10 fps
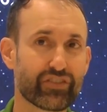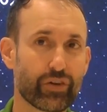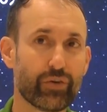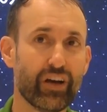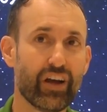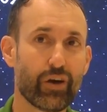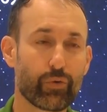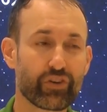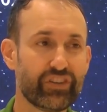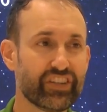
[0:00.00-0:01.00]
So
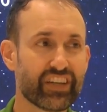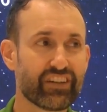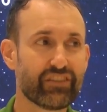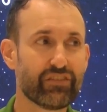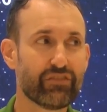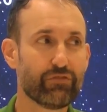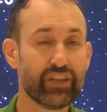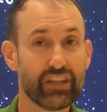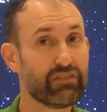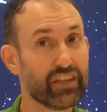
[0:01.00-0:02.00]
we're going to get
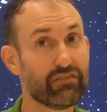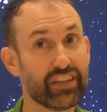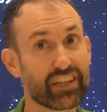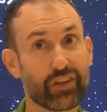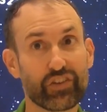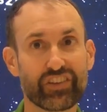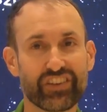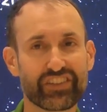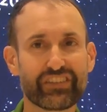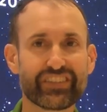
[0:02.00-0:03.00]
really, really, really close to
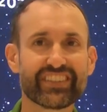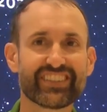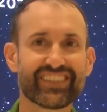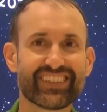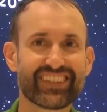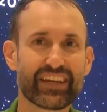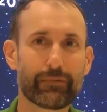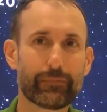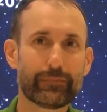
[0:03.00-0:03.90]
the surface. Yeah.